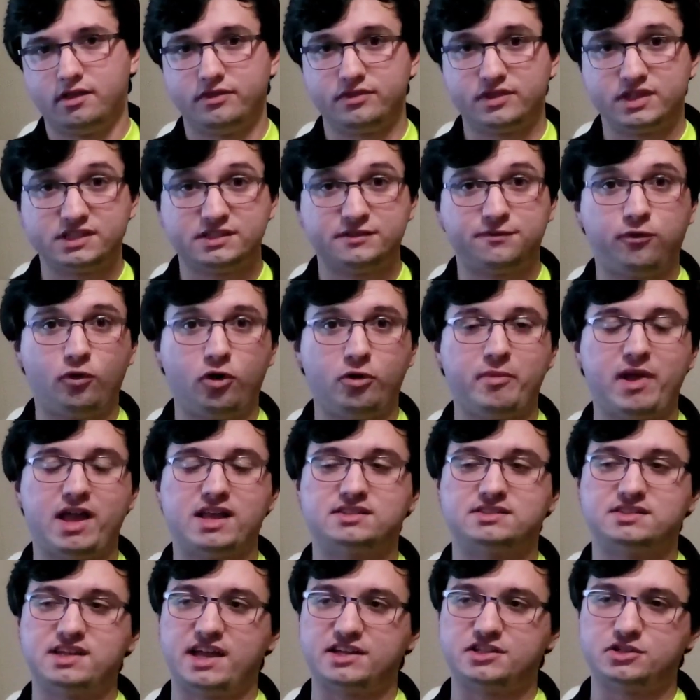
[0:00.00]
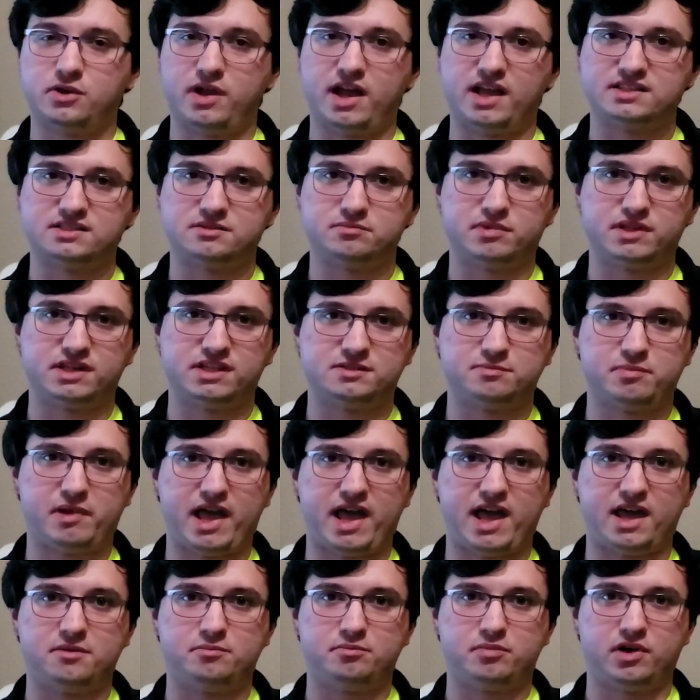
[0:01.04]
This format, statue hasn't been as
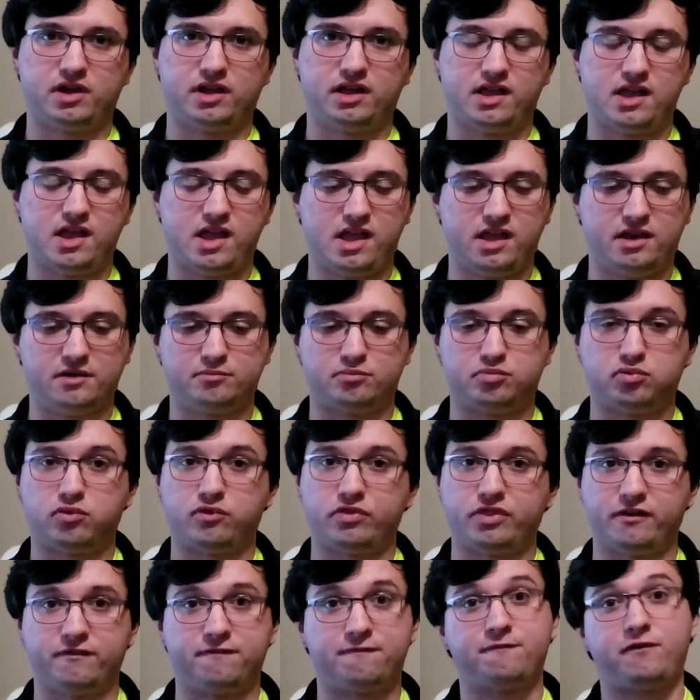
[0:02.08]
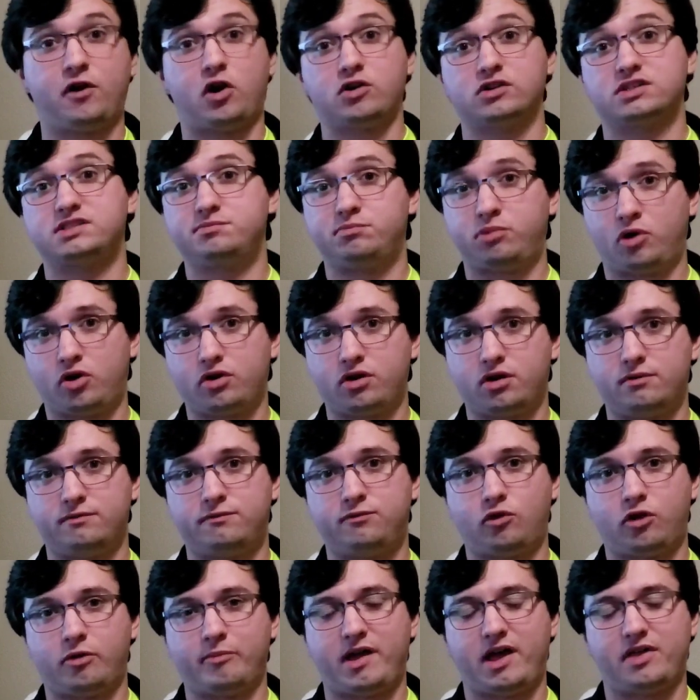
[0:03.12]
bad, but in the first bird-up
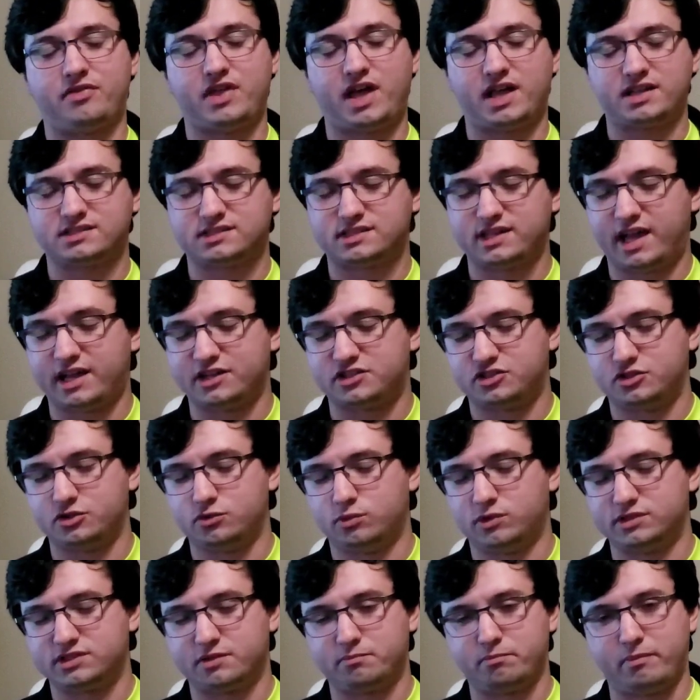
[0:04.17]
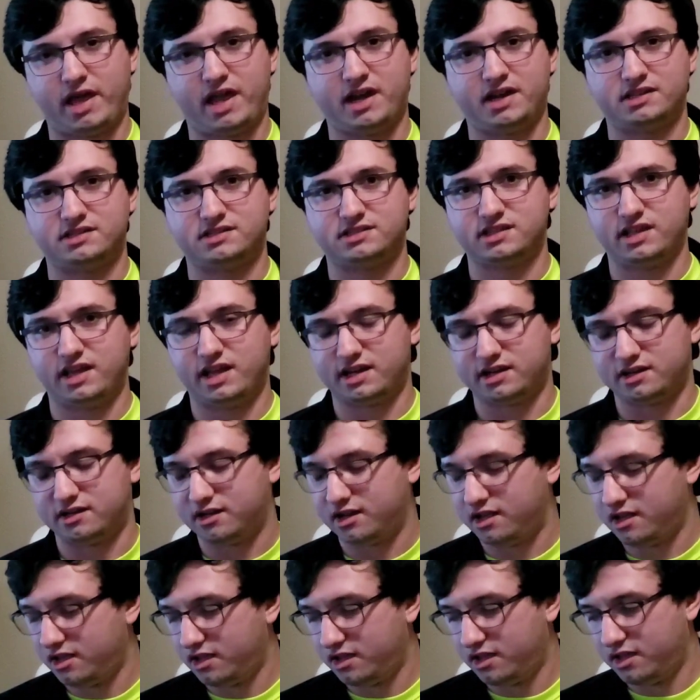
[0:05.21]
format, that statue was a menace, and...